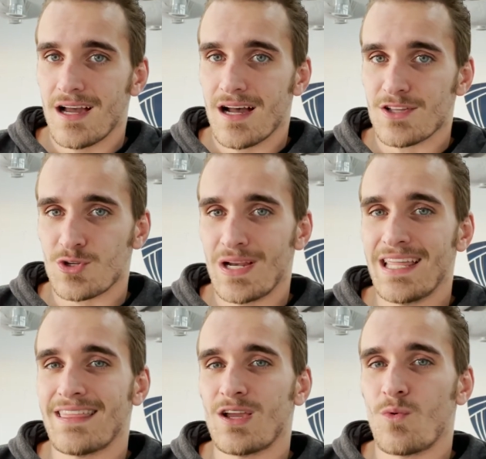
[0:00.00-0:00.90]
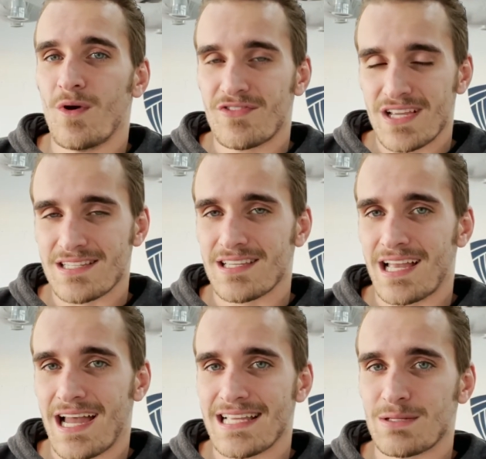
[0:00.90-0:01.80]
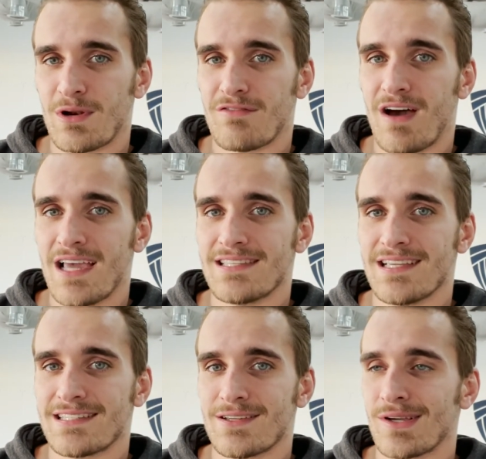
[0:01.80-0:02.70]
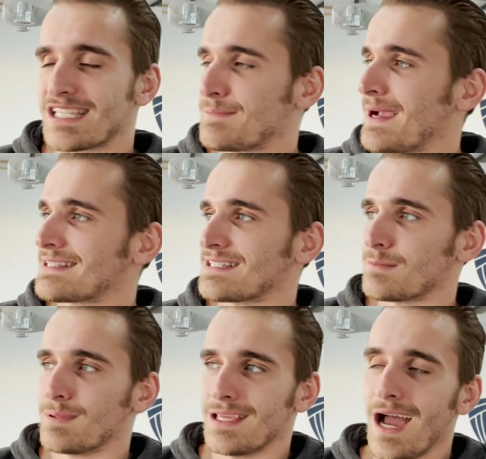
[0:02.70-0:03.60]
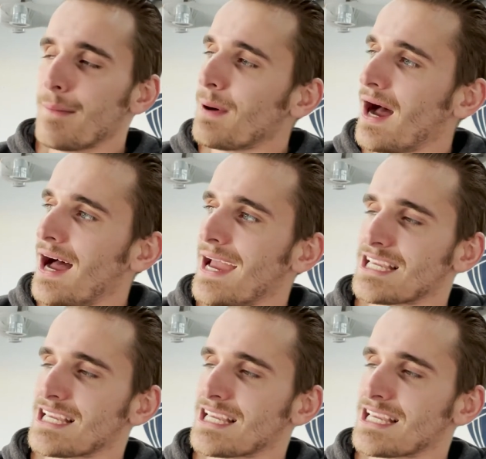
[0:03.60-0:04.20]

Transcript: So anything with Tesla, guys, I would advise you to expect it to be up high,